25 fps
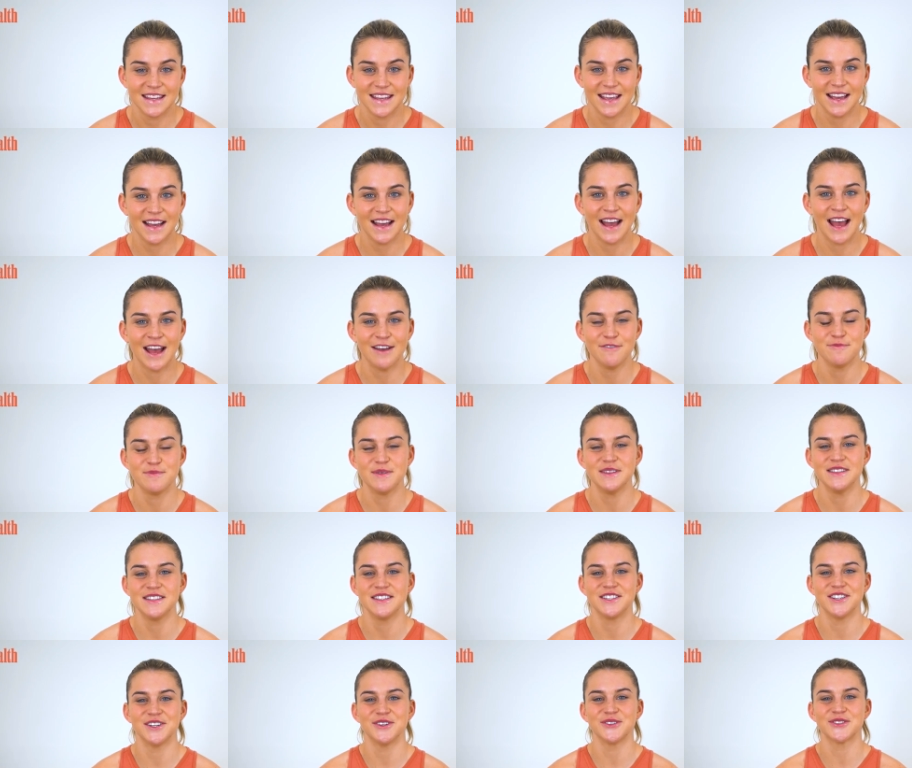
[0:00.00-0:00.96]
Yeah, I have been
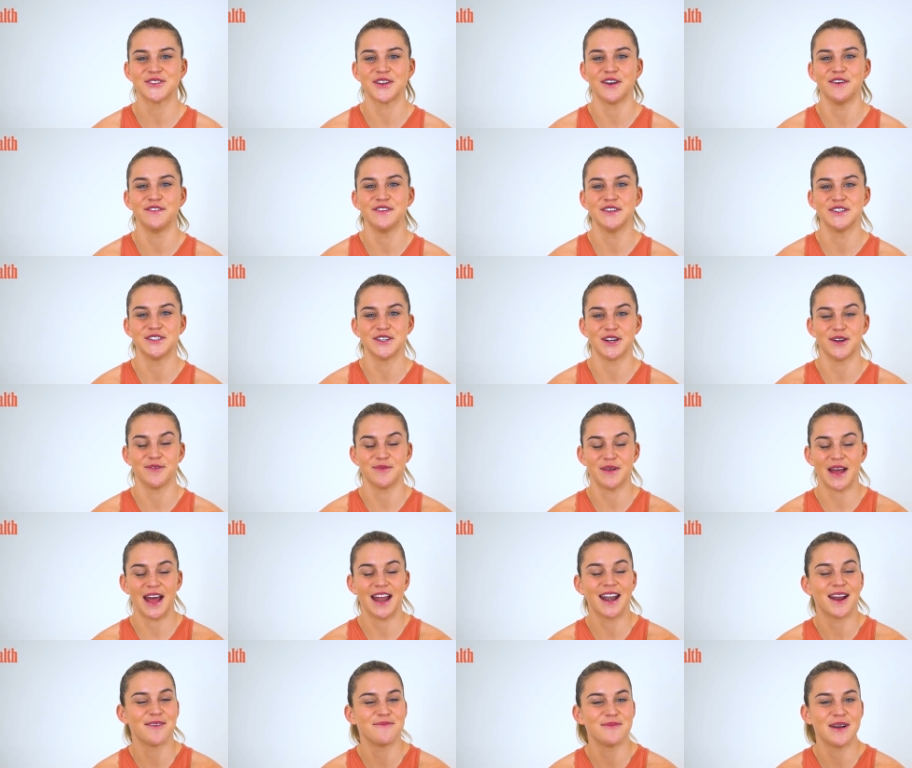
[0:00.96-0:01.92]
to Jill's coffee shop,
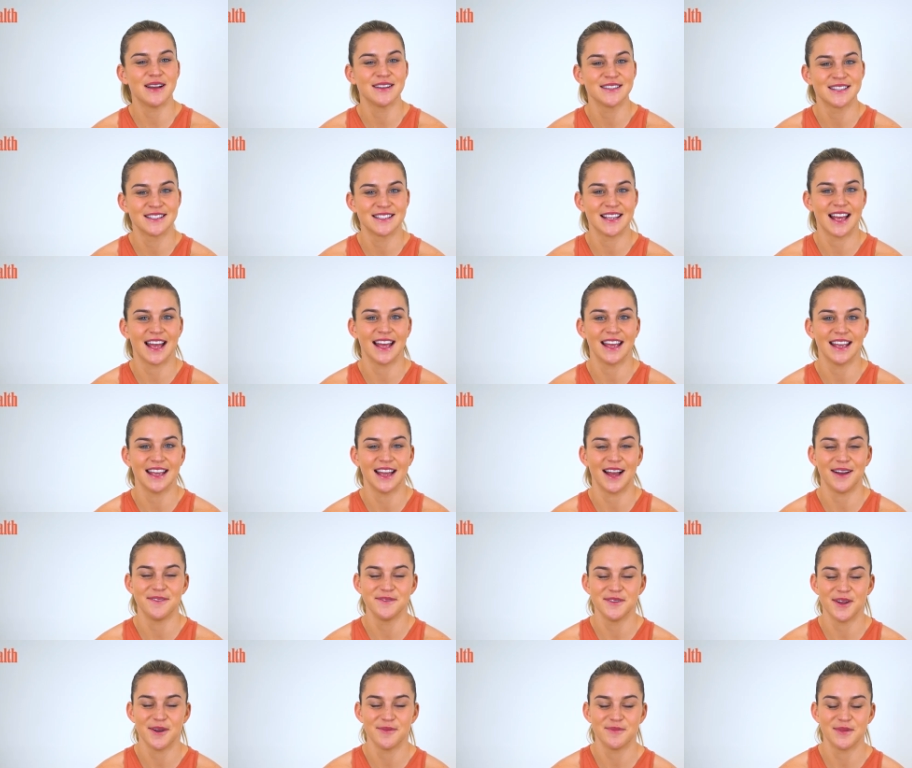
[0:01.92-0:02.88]
and I must say,
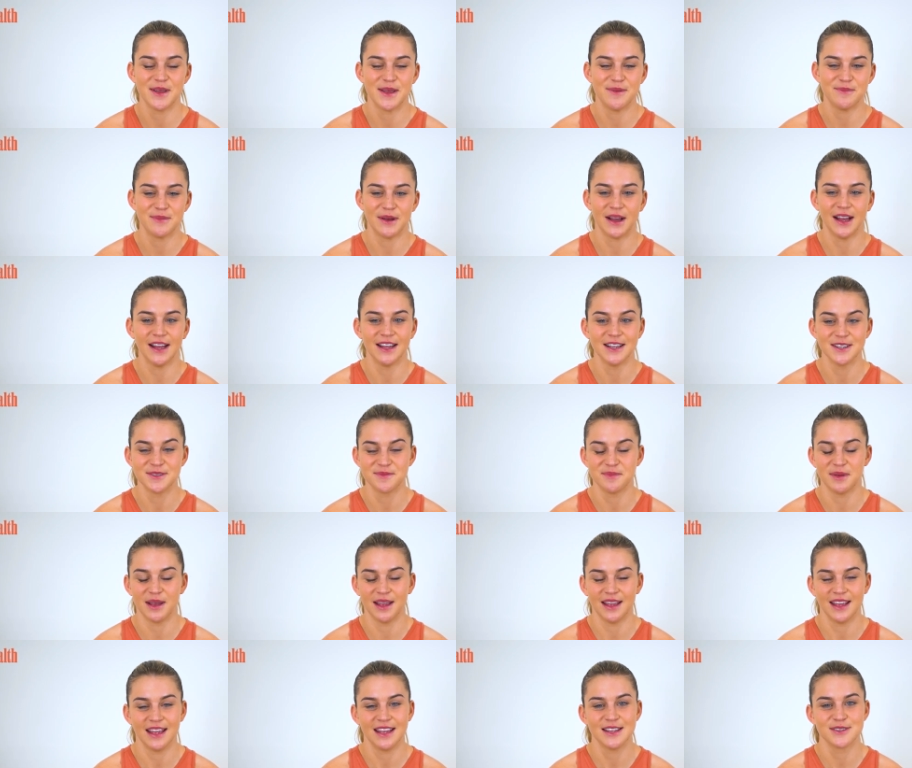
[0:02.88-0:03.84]
I'm not being biased,
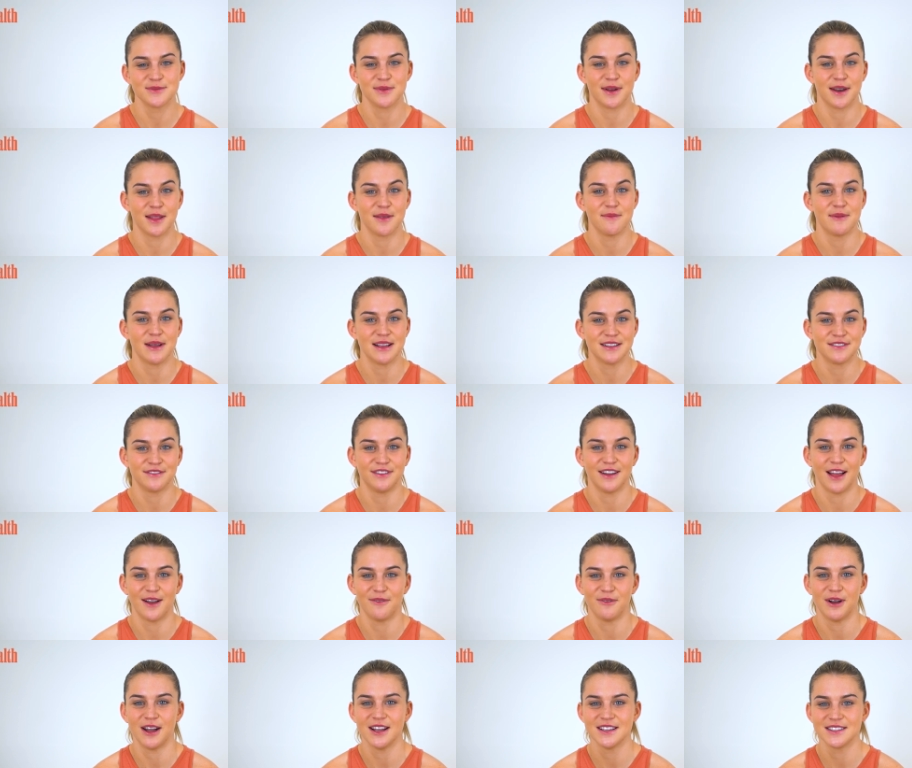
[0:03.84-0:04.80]
but it is one of the best
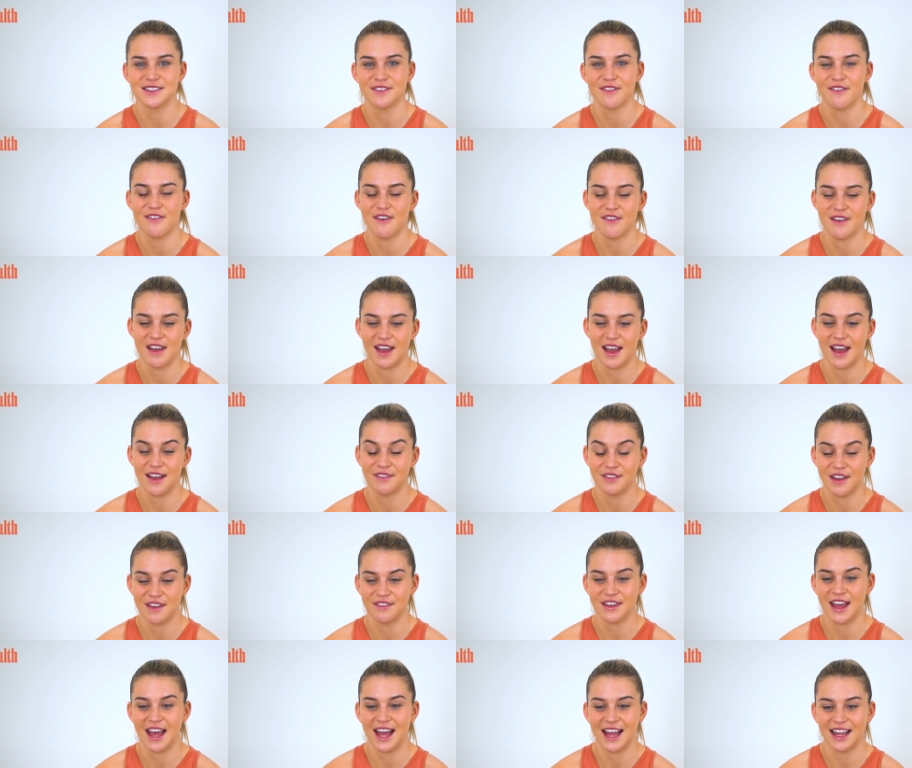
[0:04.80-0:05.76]
flat whites I've, I've
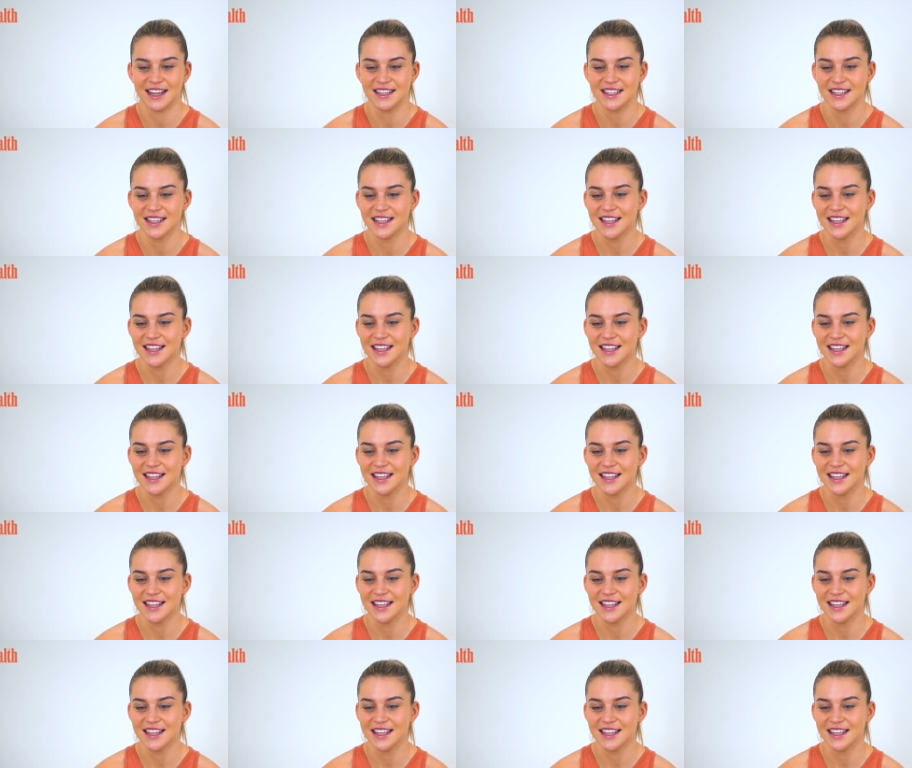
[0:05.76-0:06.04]
ever had.